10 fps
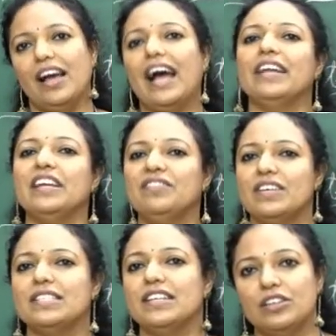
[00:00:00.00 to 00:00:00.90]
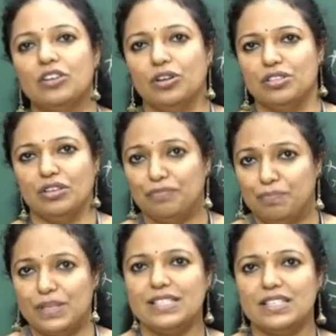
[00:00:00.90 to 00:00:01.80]
and invested in lots
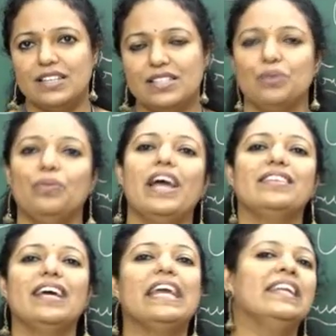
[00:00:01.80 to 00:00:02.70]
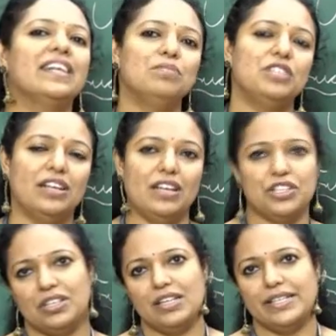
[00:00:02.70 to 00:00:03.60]
of business where the income
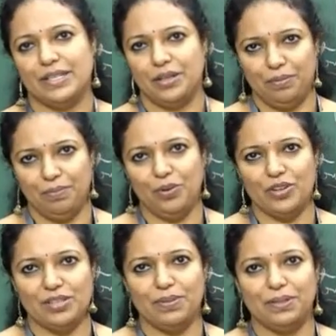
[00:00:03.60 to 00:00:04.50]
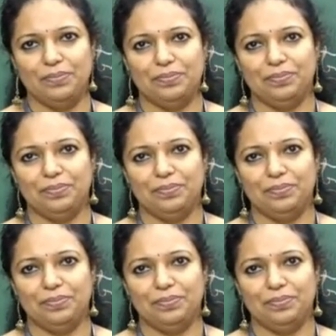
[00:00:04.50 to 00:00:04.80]
generation is possible.